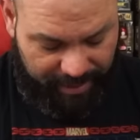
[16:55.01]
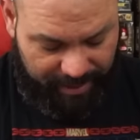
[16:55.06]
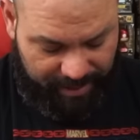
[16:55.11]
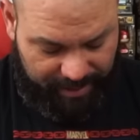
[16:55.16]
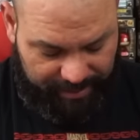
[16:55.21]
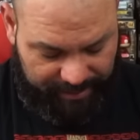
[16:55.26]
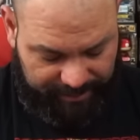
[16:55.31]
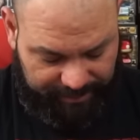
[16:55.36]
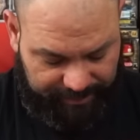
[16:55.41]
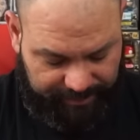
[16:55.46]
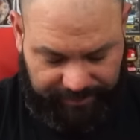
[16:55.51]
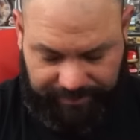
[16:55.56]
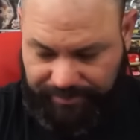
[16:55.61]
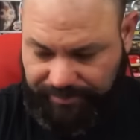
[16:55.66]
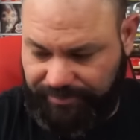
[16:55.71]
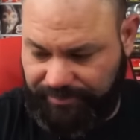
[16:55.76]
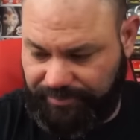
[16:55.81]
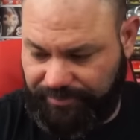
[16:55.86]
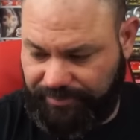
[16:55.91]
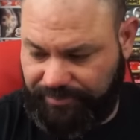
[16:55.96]

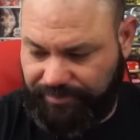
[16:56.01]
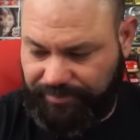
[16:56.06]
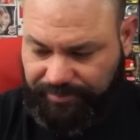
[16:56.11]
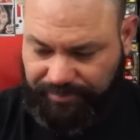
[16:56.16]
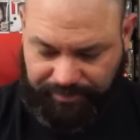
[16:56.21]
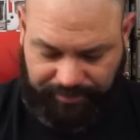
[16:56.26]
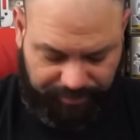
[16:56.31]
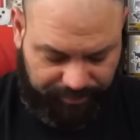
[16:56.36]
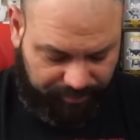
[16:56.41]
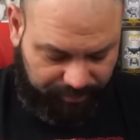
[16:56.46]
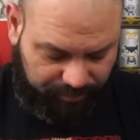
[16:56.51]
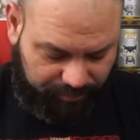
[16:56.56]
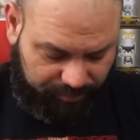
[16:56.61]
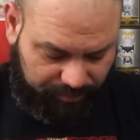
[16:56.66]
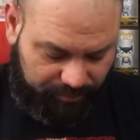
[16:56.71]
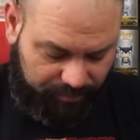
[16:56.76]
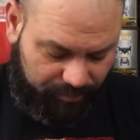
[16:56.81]
Nothing is said.